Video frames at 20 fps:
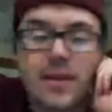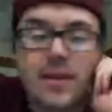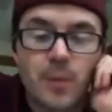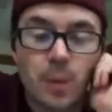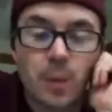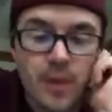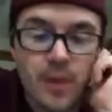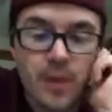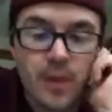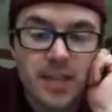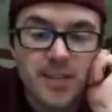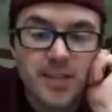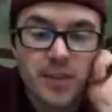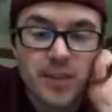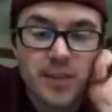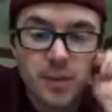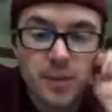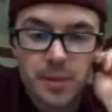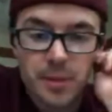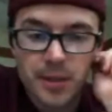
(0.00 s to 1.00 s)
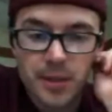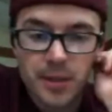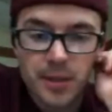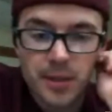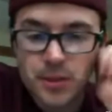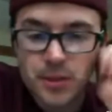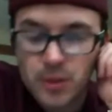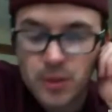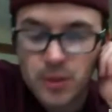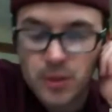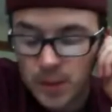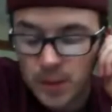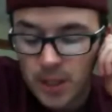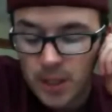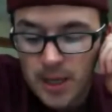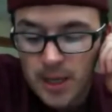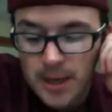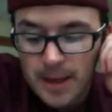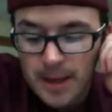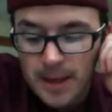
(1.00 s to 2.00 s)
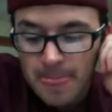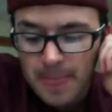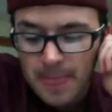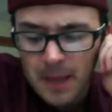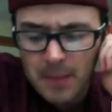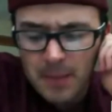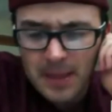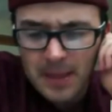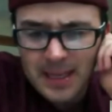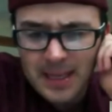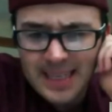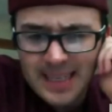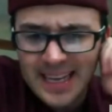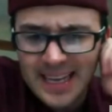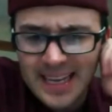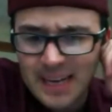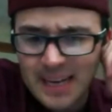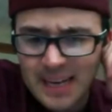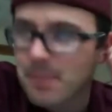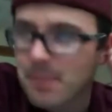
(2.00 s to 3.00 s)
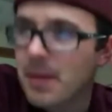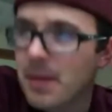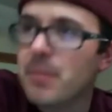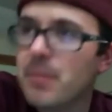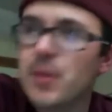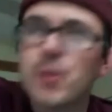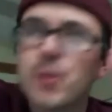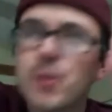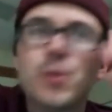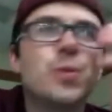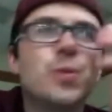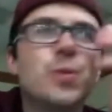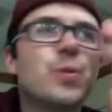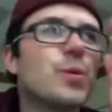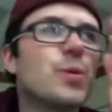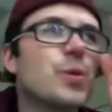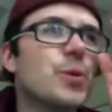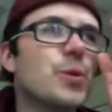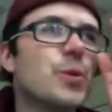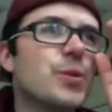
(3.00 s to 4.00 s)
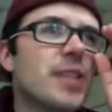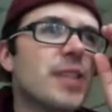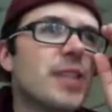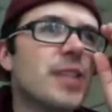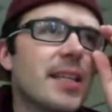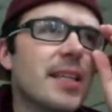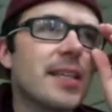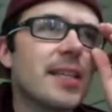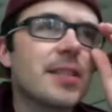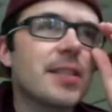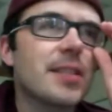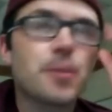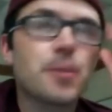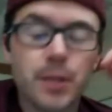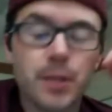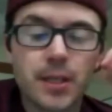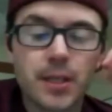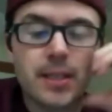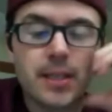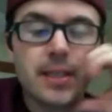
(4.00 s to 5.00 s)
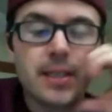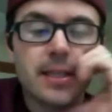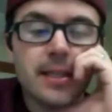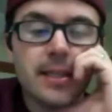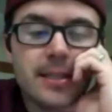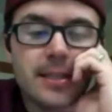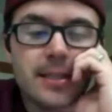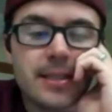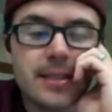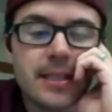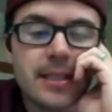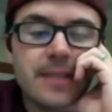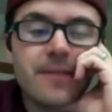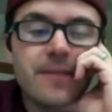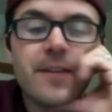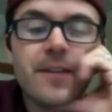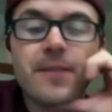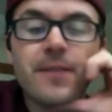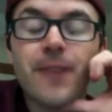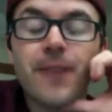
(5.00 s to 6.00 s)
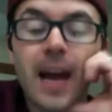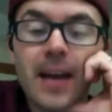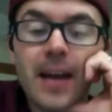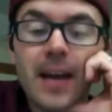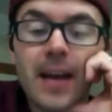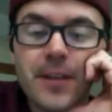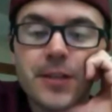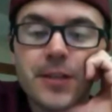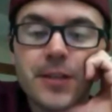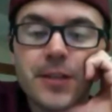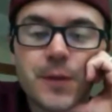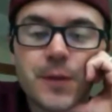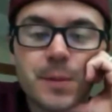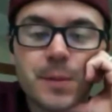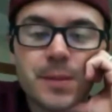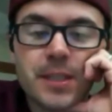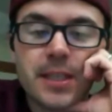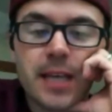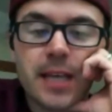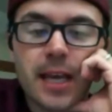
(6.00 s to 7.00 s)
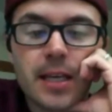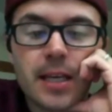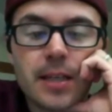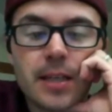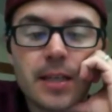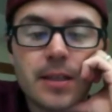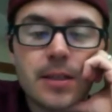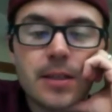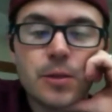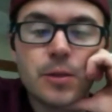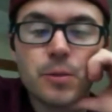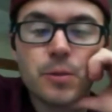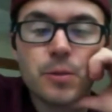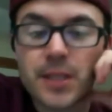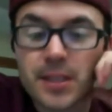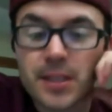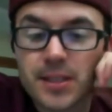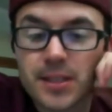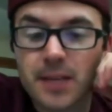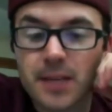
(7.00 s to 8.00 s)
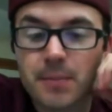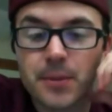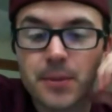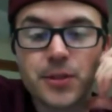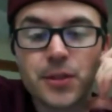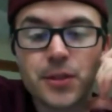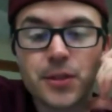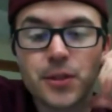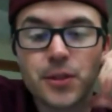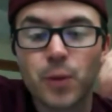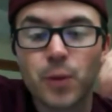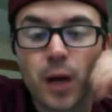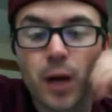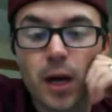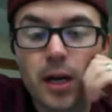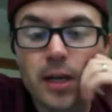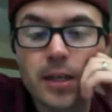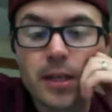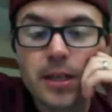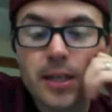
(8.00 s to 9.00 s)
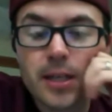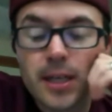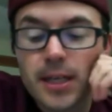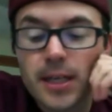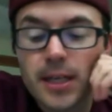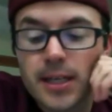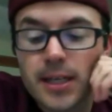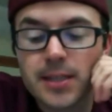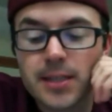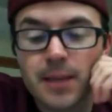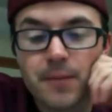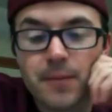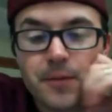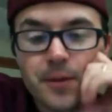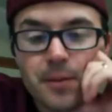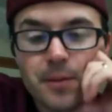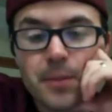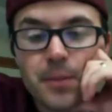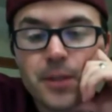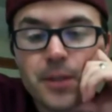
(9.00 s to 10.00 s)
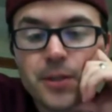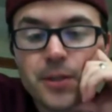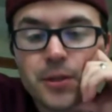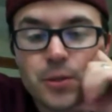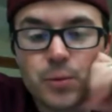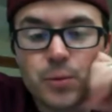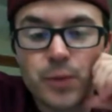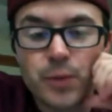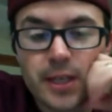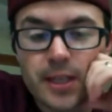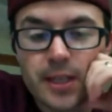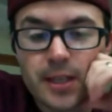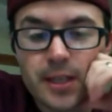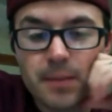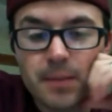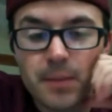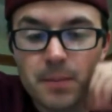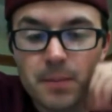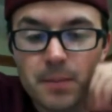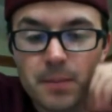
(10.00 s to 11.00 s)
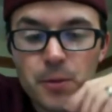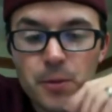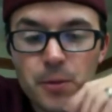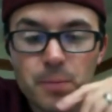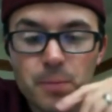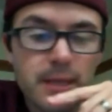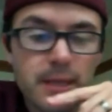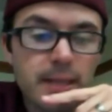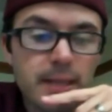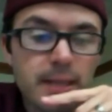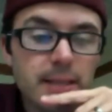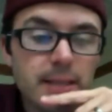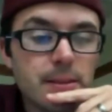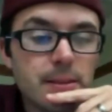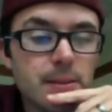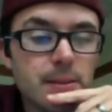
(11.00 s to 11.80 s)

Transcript: of them don't get it. I share it with the parents too. I can't remember who said this, but it's in 5 years from today, you'll be the same person you are, except for the books you read and the people you meet.